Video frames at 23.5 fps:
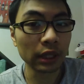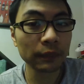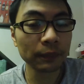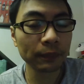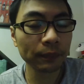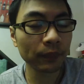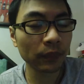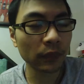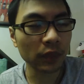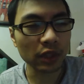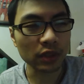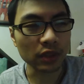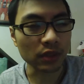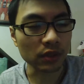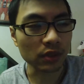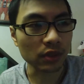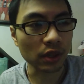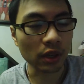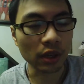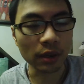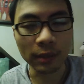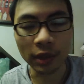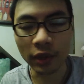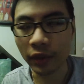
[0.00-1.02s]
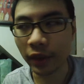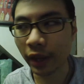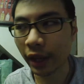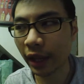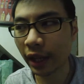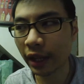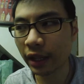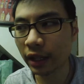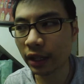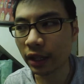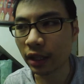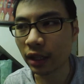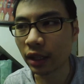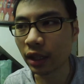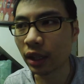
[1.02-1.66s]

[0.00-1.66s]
it. So sorry about that.